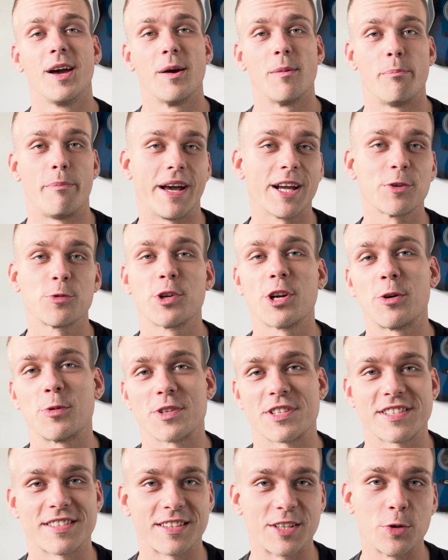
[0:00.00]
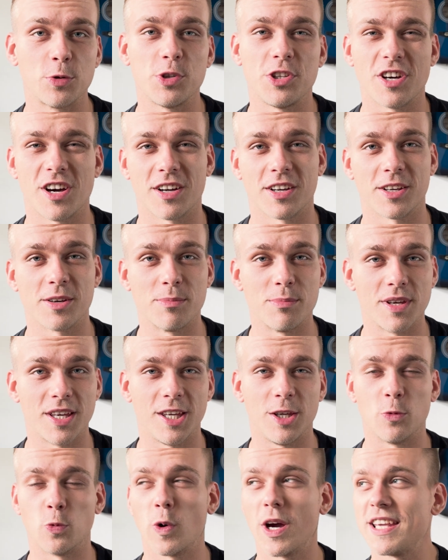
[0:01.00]
Back when I was still younger
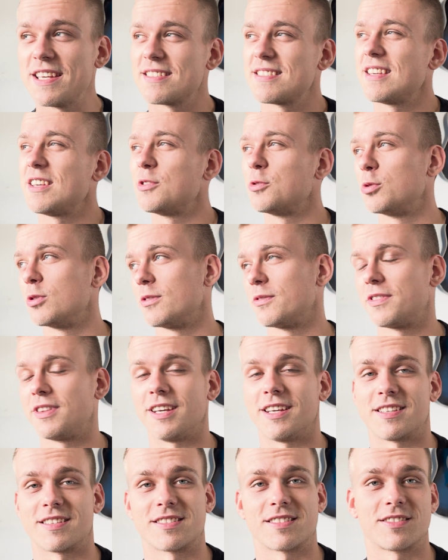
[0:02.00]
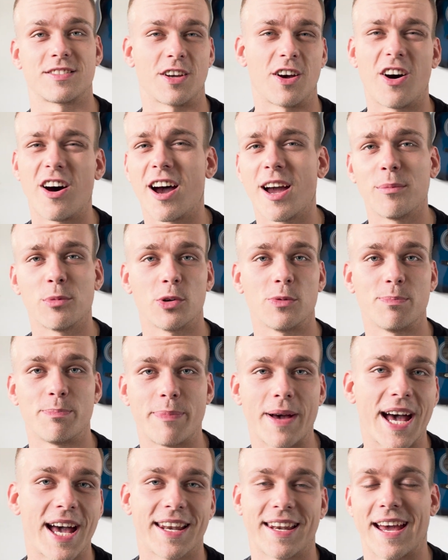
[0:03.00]
me, wasting all of this time on
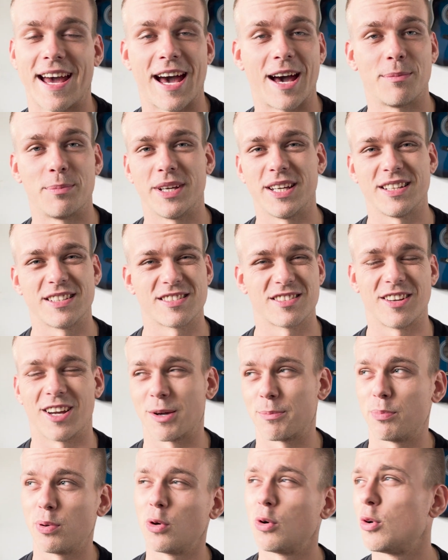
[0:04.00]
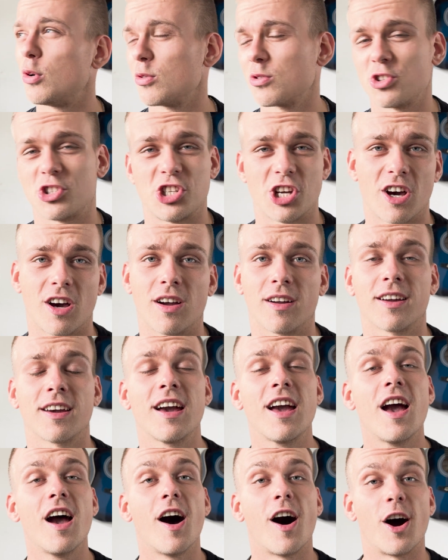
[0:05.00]
bad habits like porn, junk,
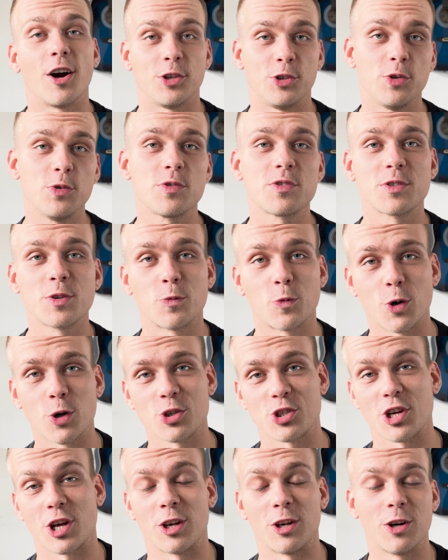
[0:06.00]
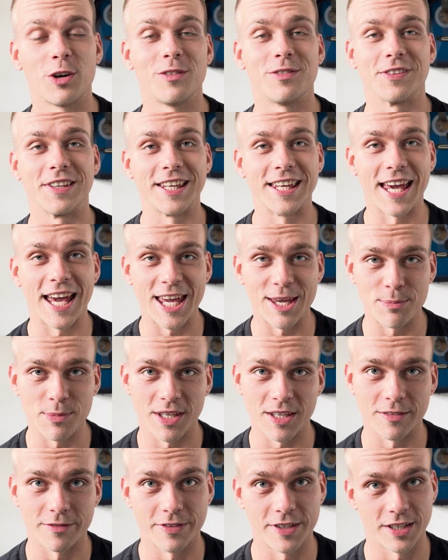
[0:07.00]
I used to watch a lot of
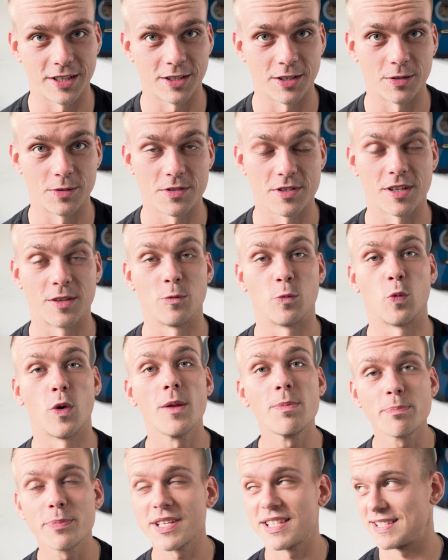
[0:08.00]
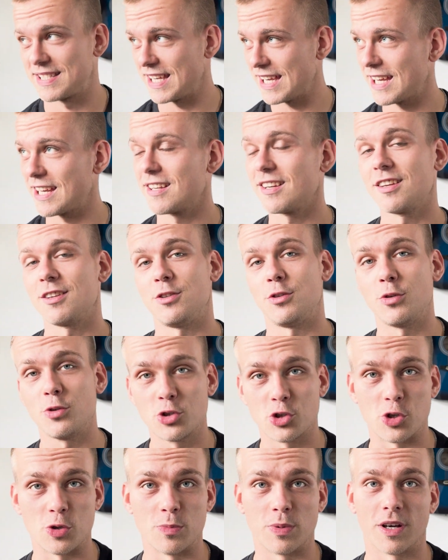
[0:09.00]
gaming videos, and one particular
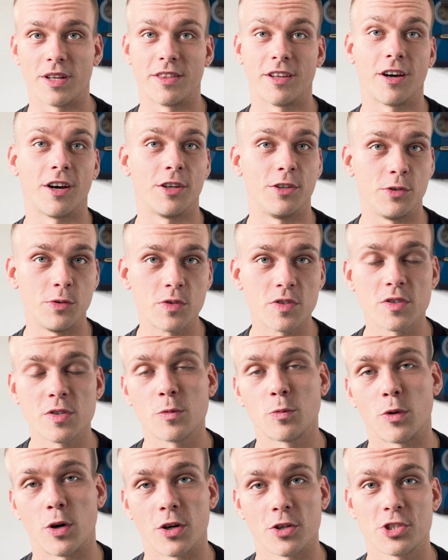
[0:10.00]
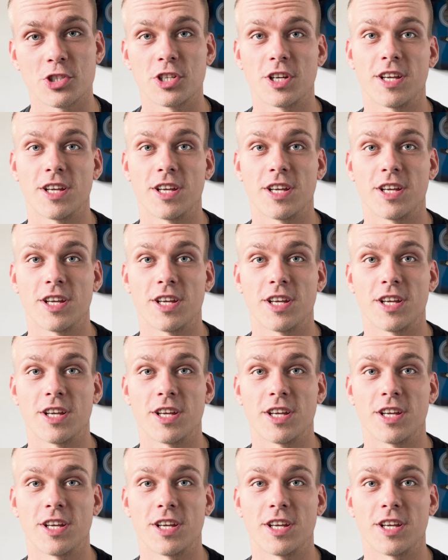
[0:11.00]
YouTuber that I used to watch